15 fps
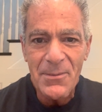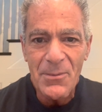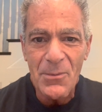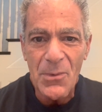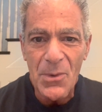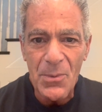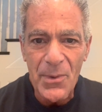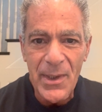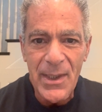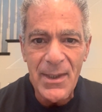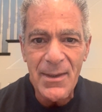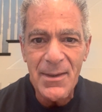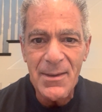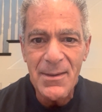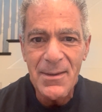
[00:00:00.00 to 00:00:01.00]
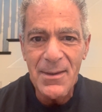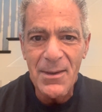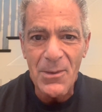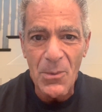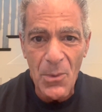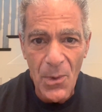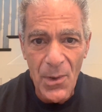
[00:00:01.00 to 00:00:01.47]
We're winning
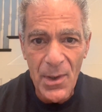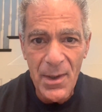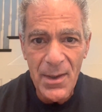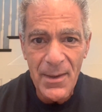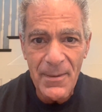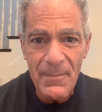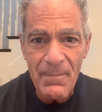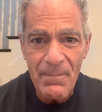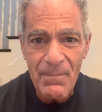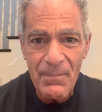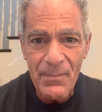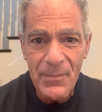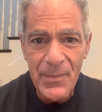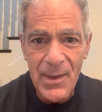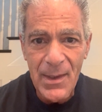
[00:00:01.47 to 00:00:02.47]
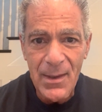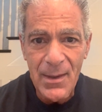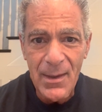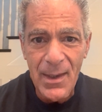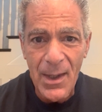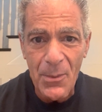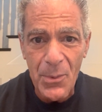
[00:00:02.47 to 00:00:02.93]
the war,
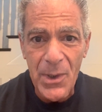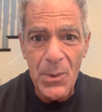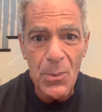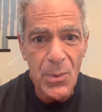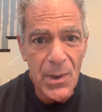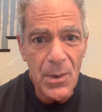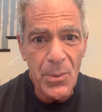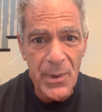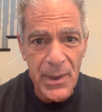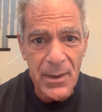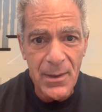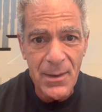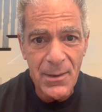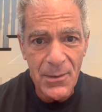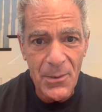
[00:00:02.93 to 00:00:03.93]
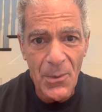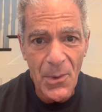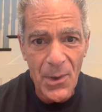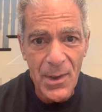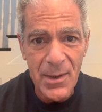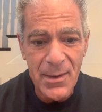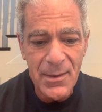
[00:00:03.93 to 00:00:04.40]
and we will win the
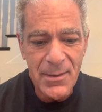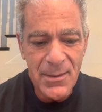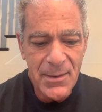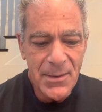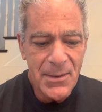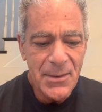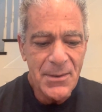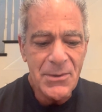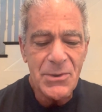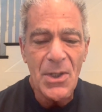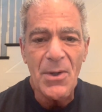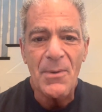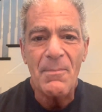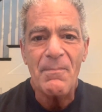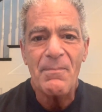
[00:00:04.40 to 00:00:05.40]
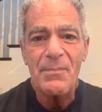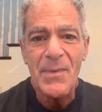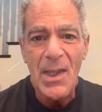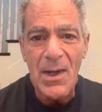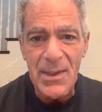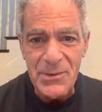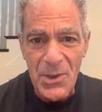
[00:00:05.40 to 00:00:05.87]
war. So,
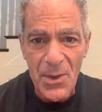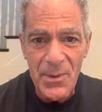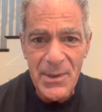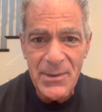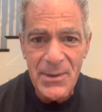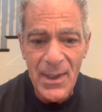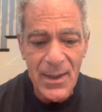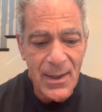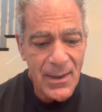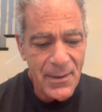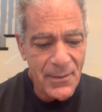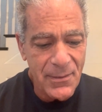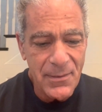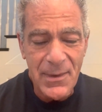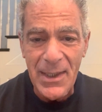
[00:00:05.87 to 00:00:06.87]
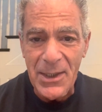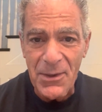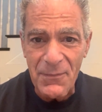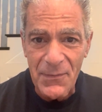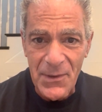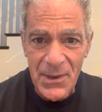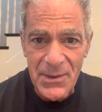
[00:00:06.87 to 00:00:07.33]
as always, thank you
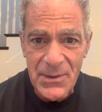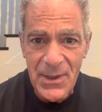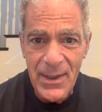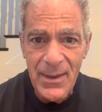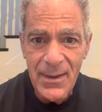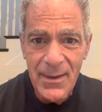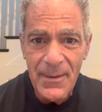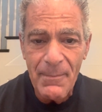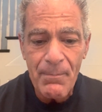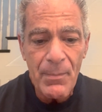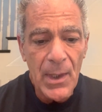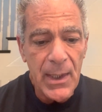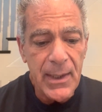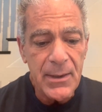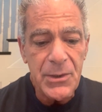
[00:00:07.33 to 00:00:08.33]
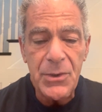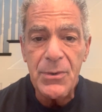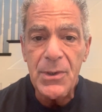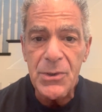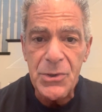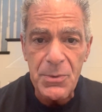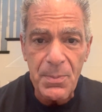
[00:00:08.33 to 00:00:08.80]
for listening. And you
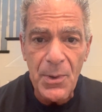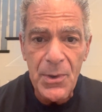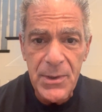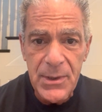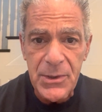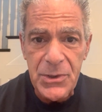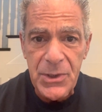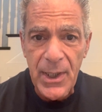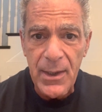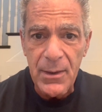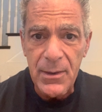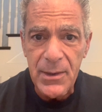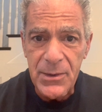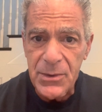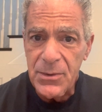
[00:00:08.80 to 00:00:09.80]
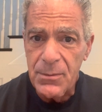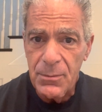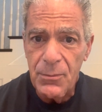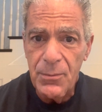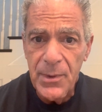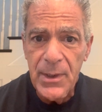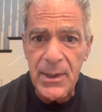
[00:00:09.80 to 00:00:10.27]
can support this channel. It's
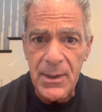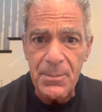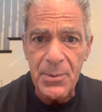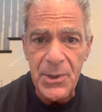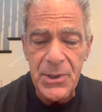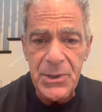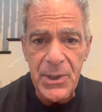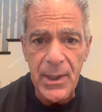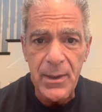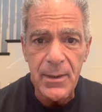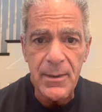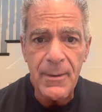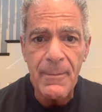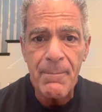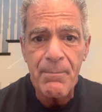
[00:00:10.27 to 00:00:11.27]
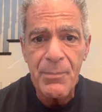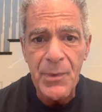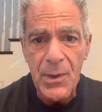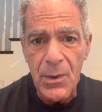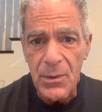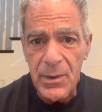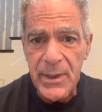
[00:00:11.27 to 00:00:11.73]
really appreciated.
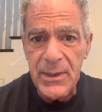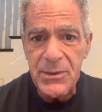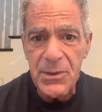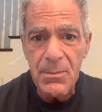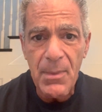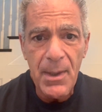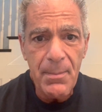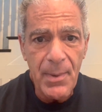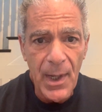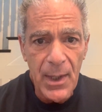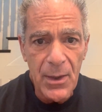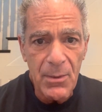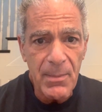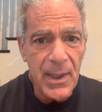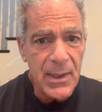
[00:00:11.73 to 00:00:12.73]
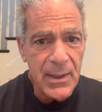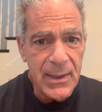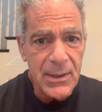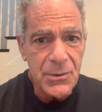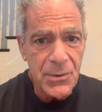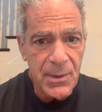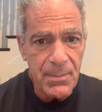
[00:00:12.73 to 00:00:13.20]
There are links in my bio, my
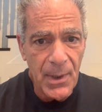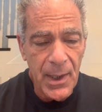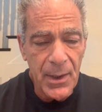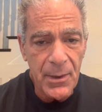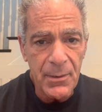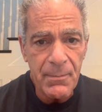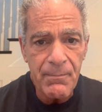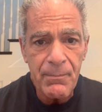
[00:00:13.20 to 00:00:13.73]
Linktree bio.